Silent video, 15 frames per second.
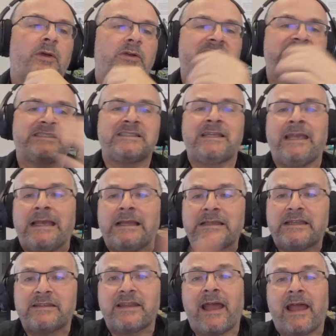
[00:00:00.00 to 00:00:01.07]
scale
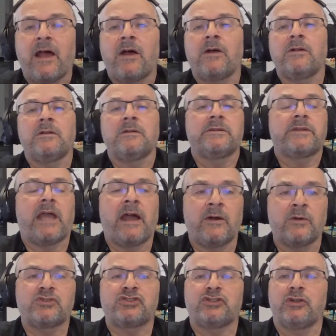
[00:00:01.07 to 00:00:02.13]
it out
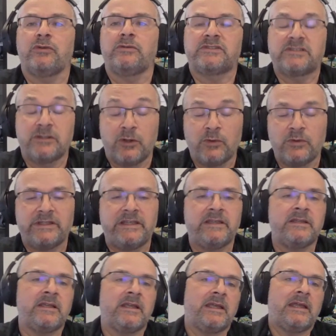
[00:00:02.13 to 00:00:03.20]

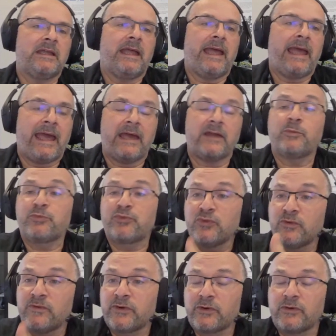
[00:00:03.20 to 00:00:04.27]
slowly, add
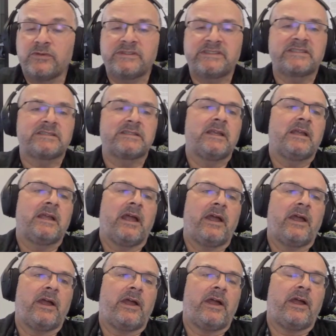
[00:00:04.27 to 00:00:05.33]
approvers,
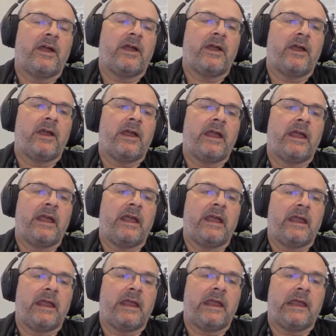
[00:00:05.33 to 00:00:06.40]

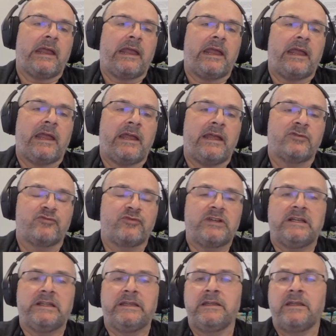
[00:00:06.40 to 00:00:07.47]
and
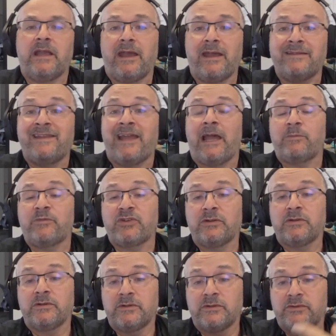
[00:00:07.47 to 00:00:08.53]
really adapt
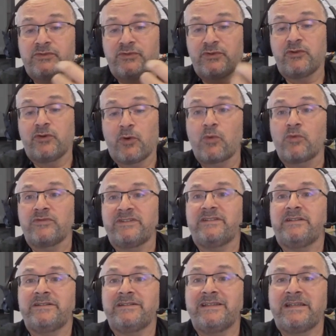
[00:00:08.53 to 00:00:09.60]
to your own
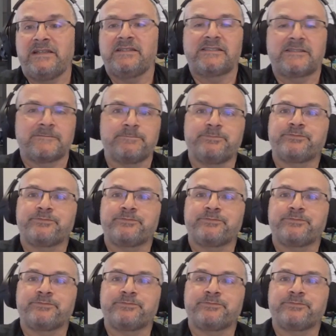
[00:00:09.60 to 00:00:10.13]
needs.